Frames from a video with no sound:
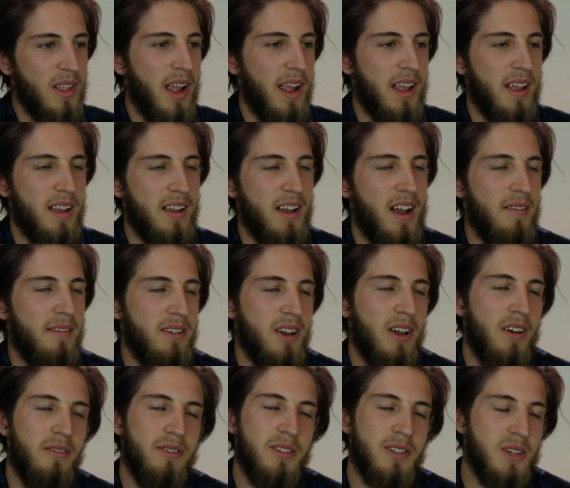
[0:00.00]
like, I've
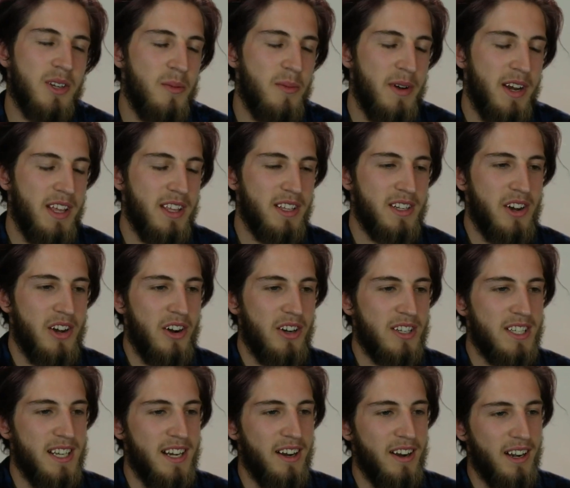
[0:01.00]
loved so many of the
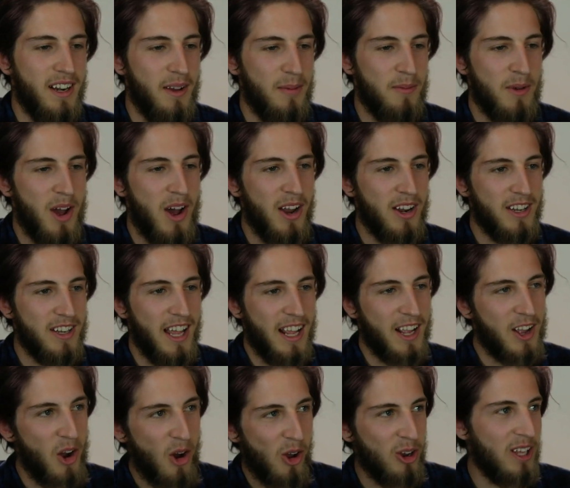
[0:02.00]
talks here, and I'm not
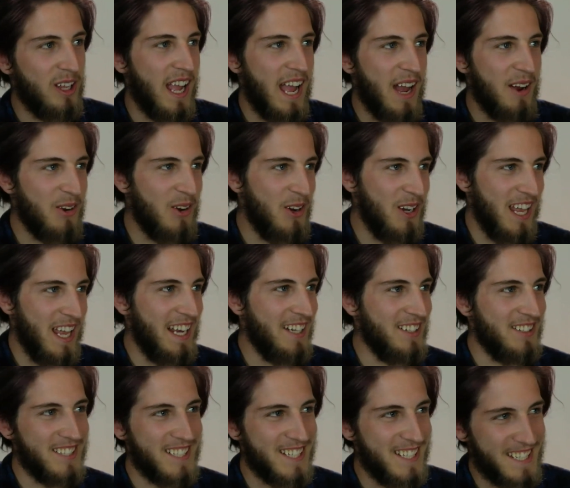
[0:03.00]
like calling out all
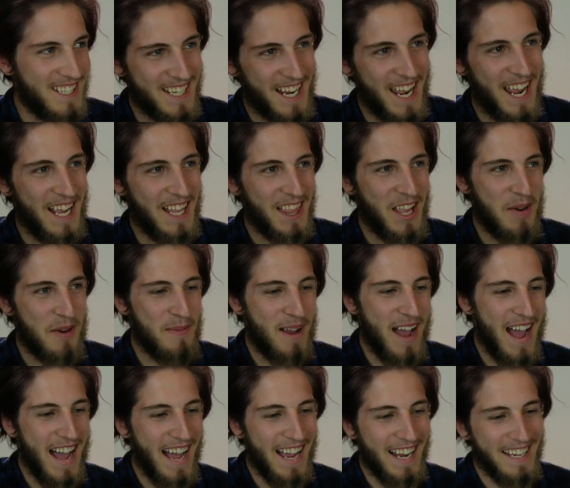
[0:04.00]
adults and saying they're
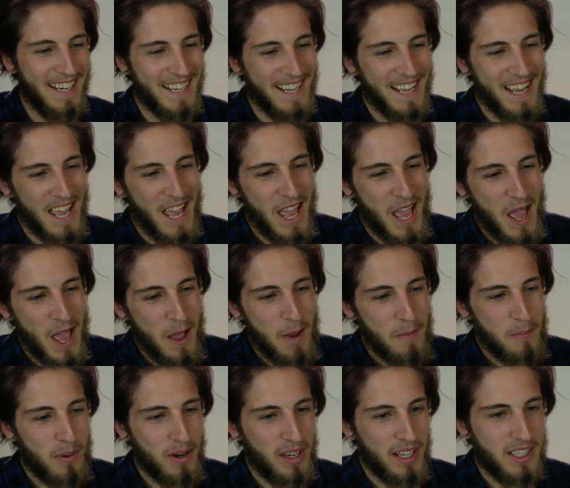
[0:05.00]
bad,
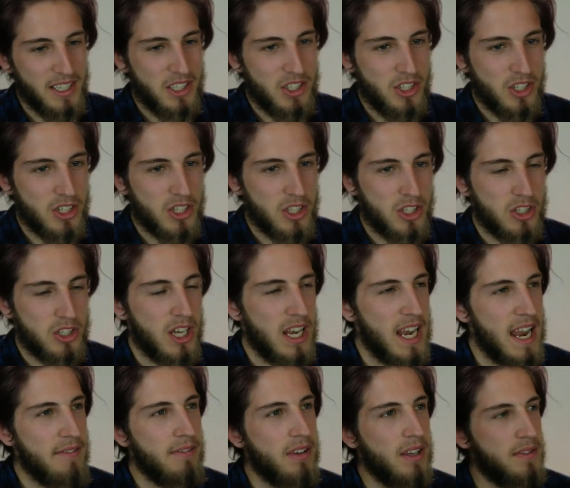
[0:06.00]
but it's just, there's
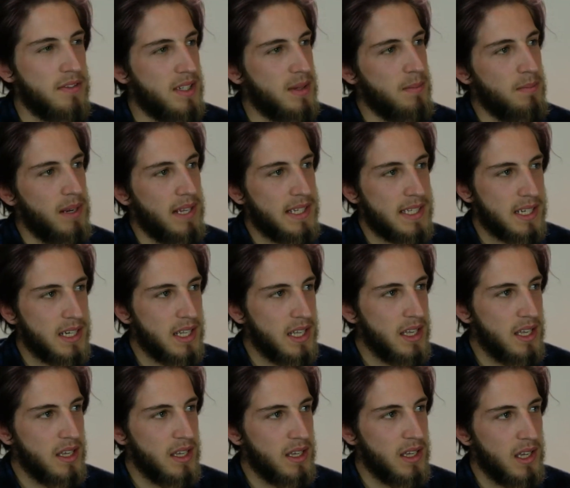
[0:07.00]
a level of
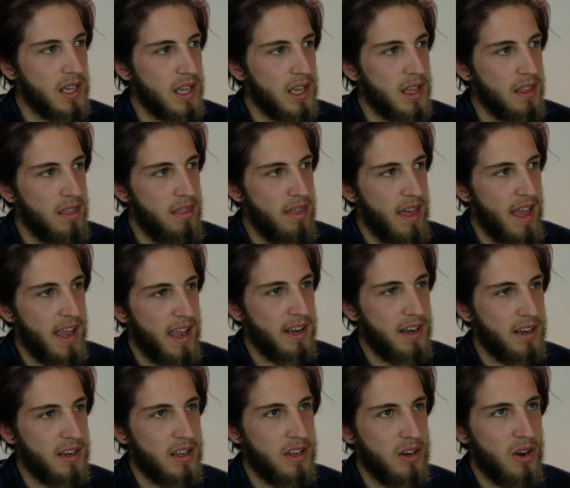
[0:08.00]
simplicity
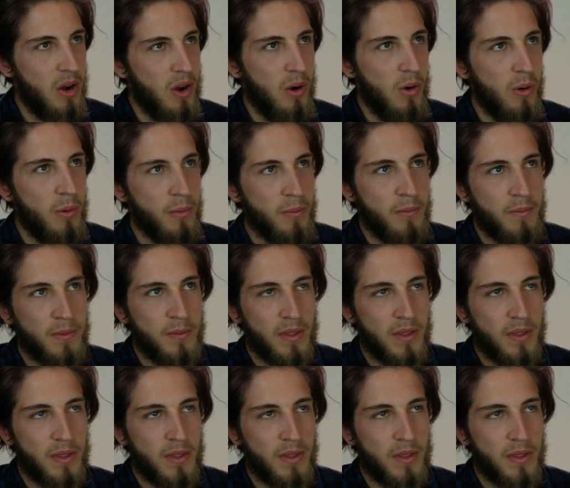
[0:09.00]
that, you know,